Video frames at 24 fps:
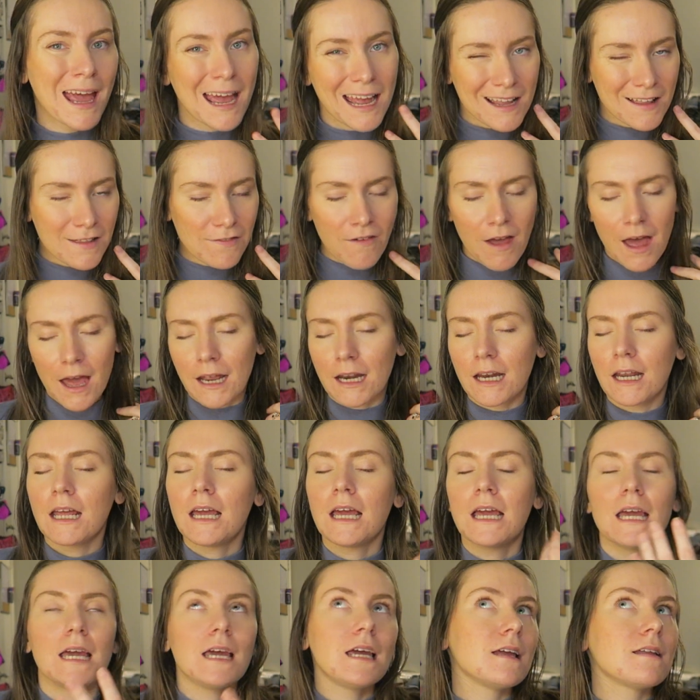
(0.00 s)
it's fine.
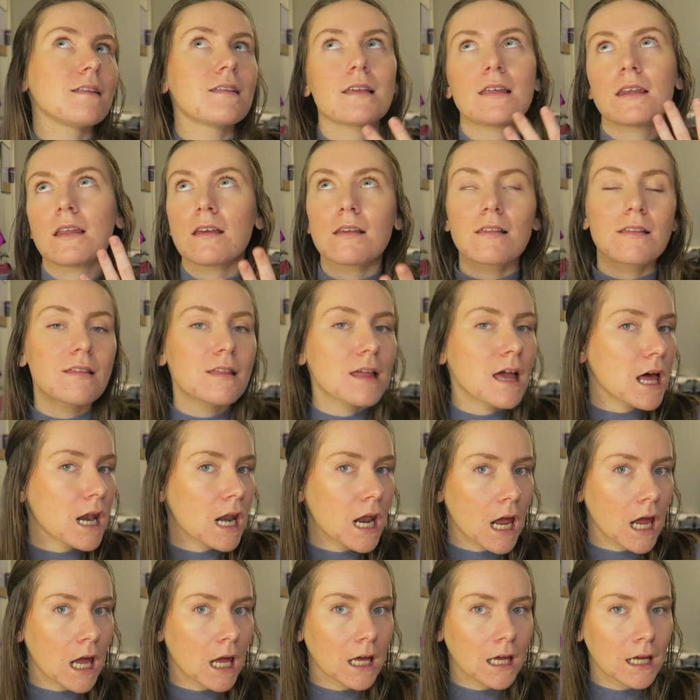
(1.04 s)
It's an
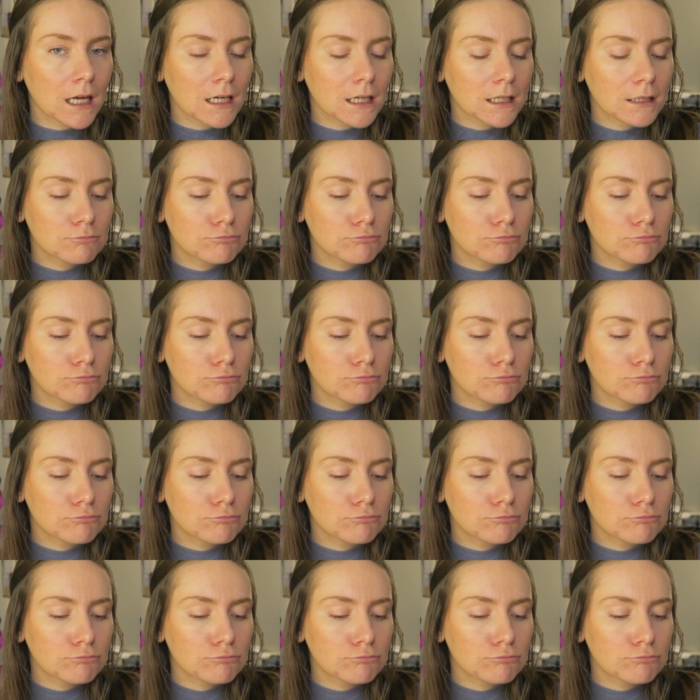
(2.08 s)
aesthetic.